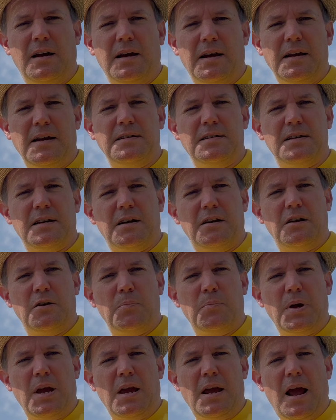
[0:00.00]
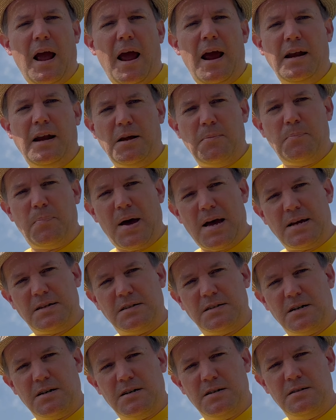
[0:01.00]
is it going to be any
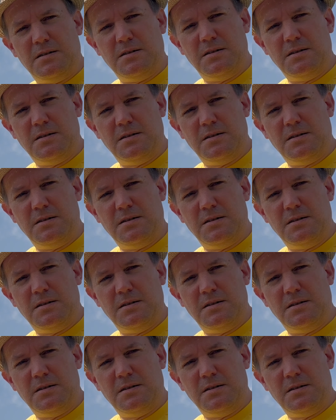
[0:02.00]
better